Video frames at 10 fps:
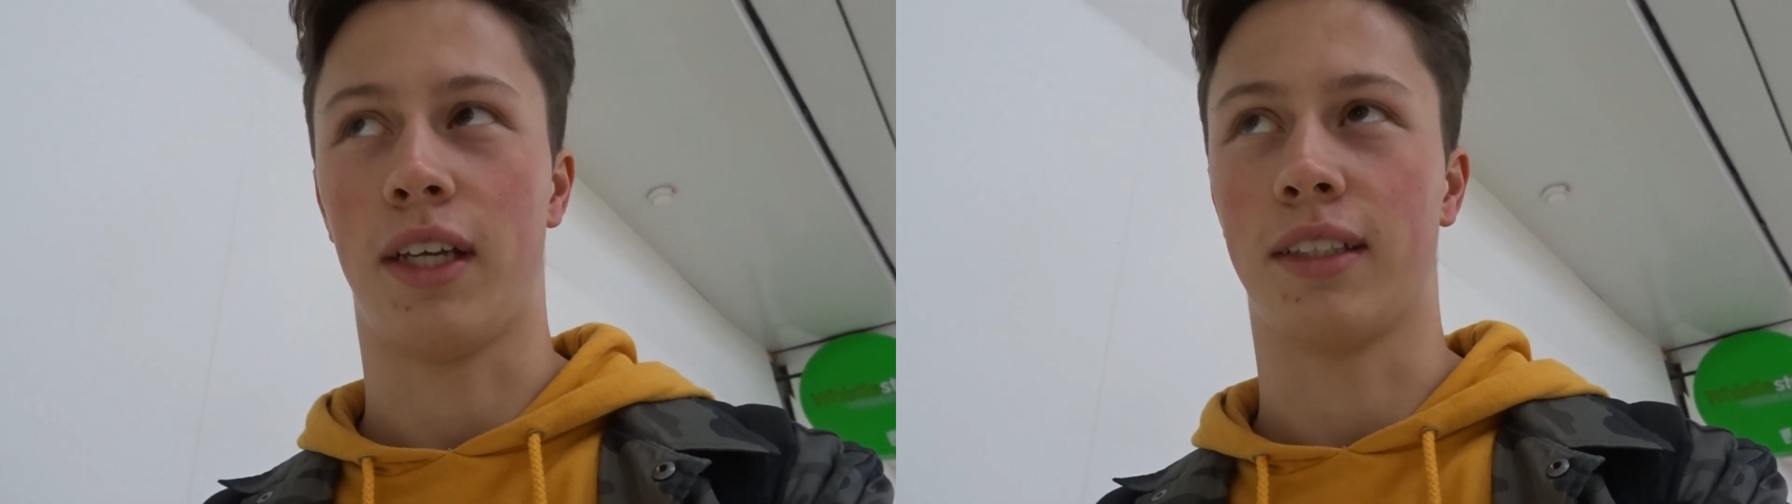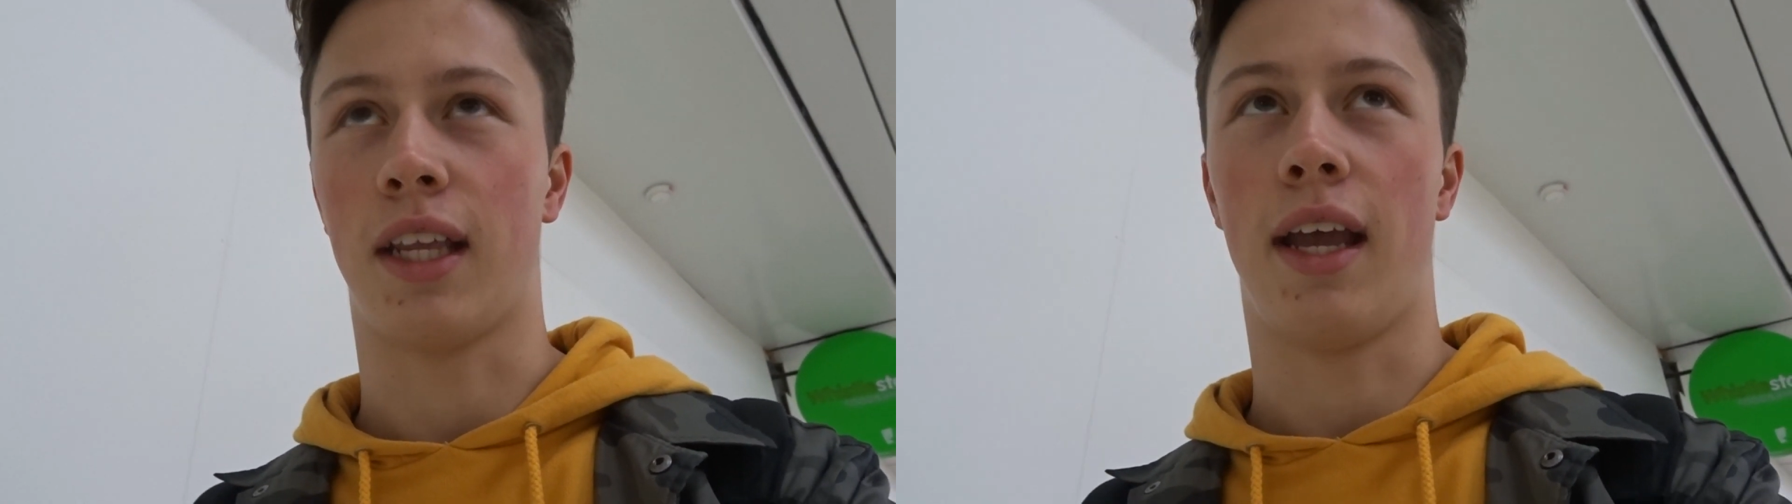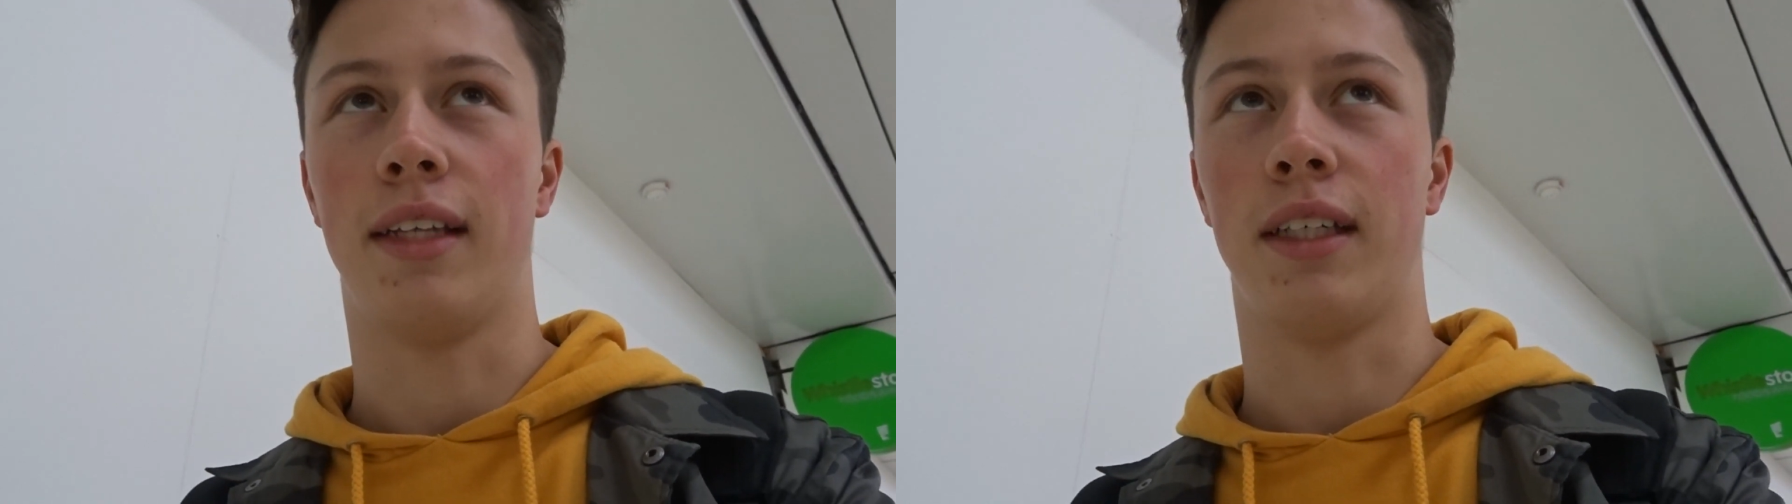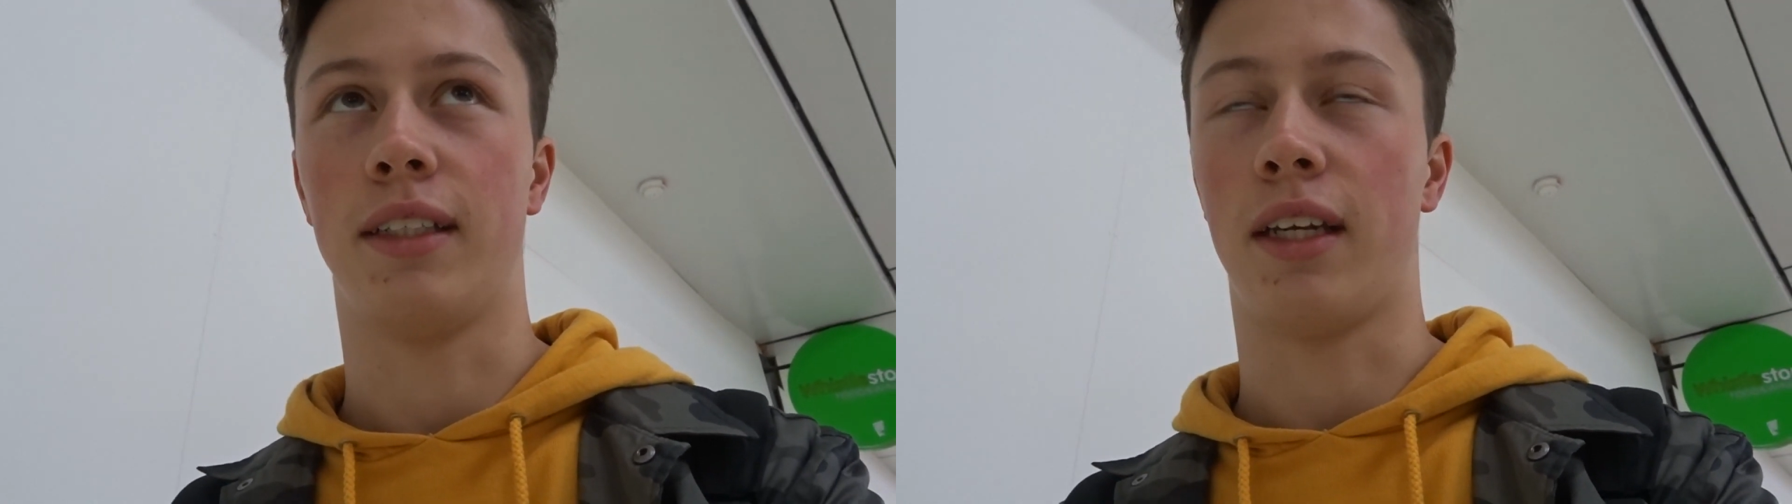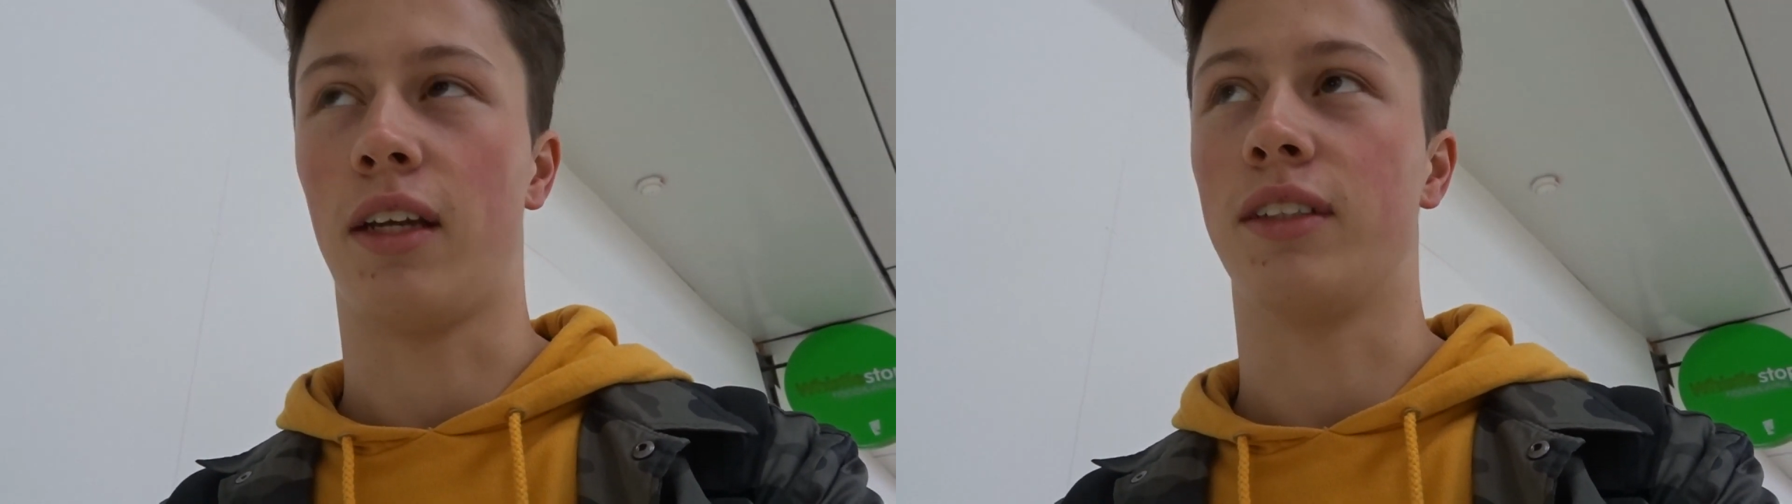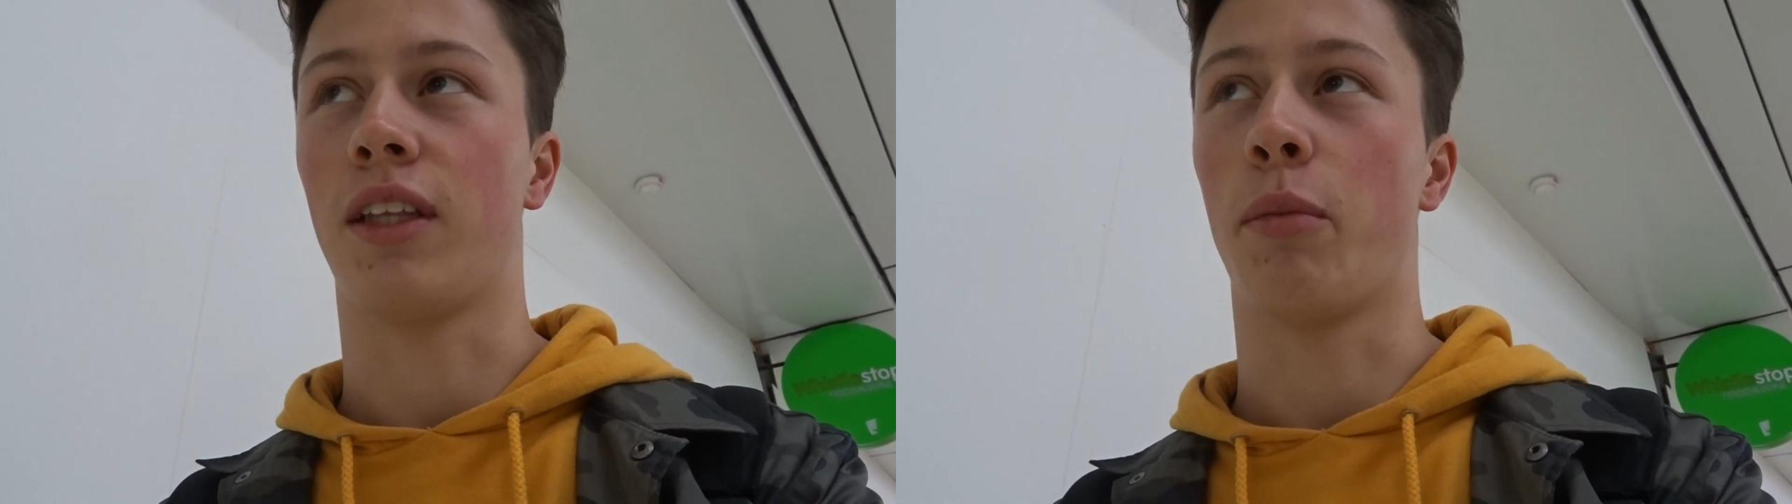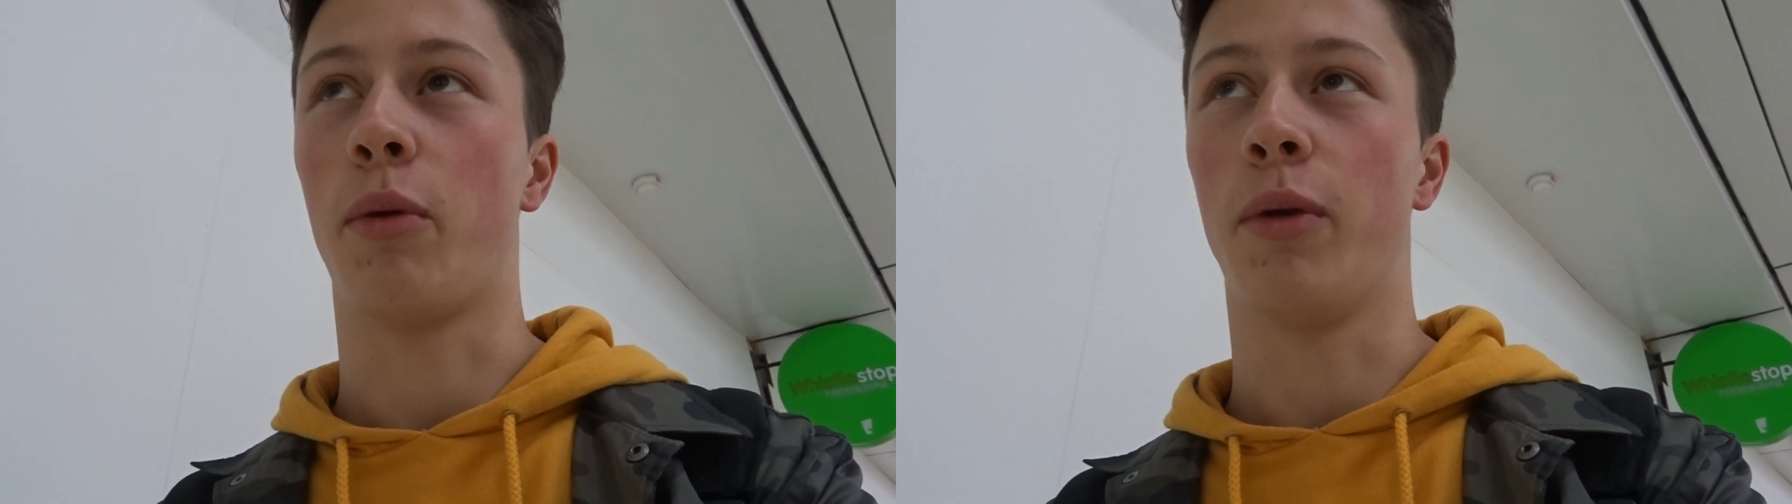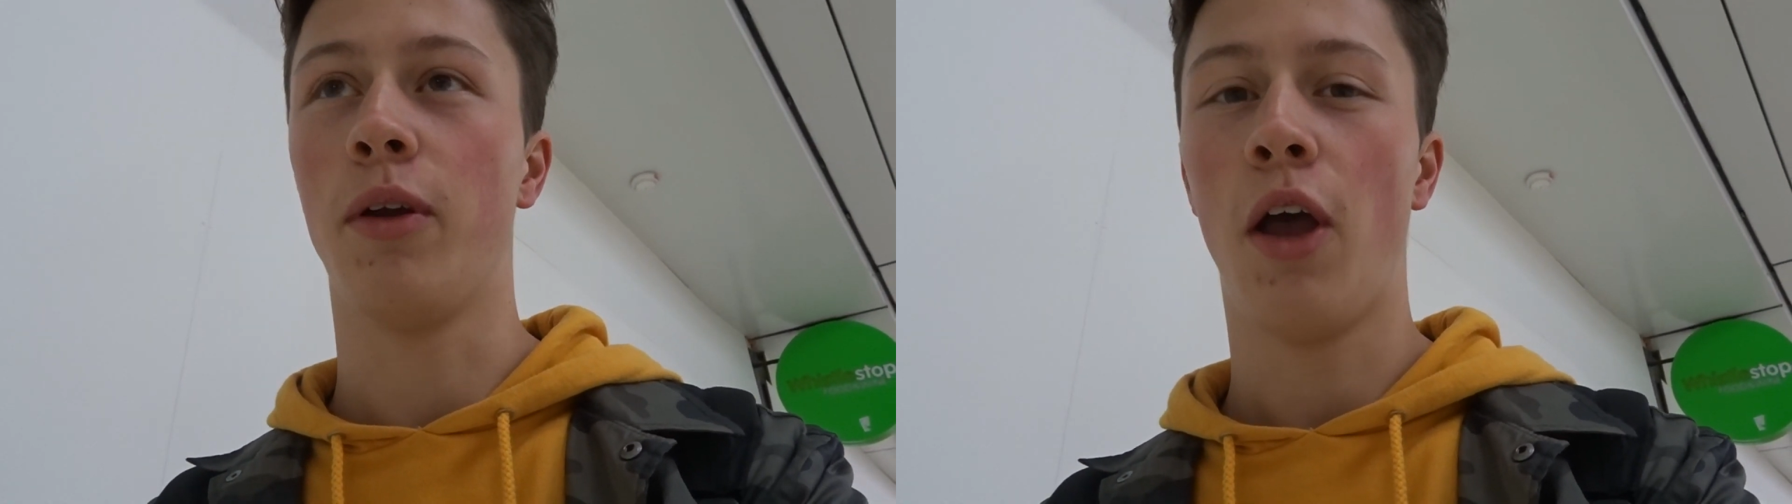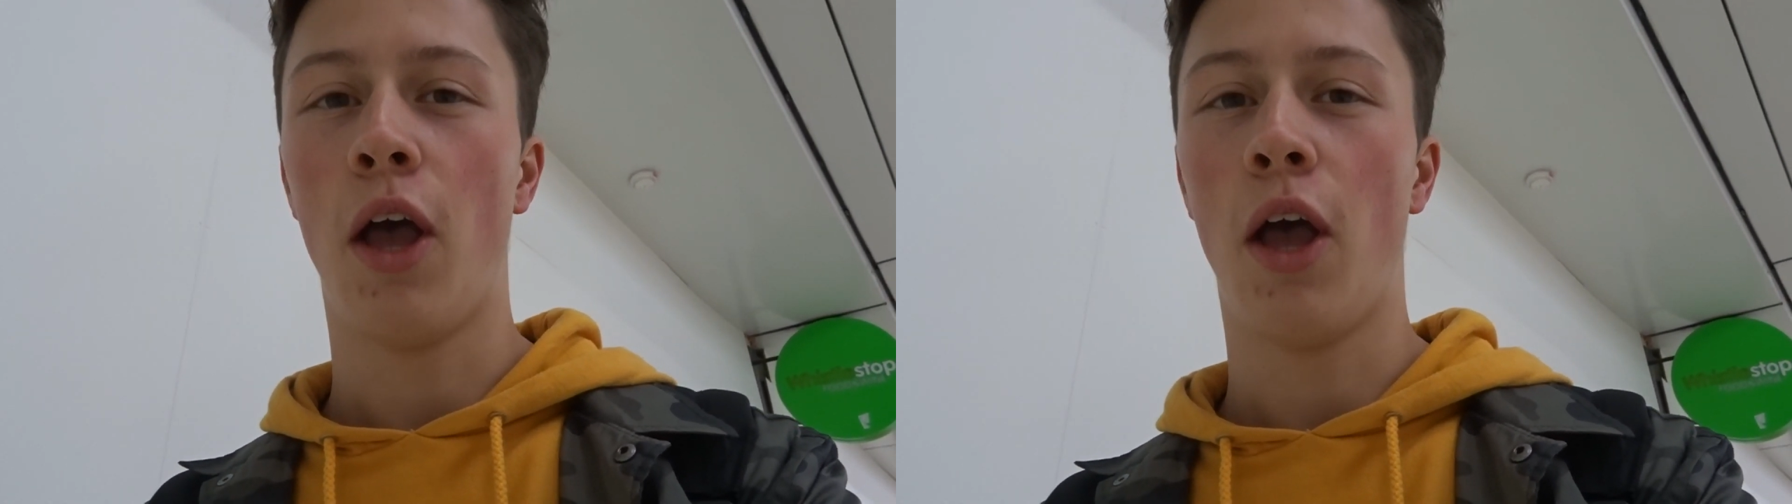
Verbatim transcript: it's like essay deadlines at the moment.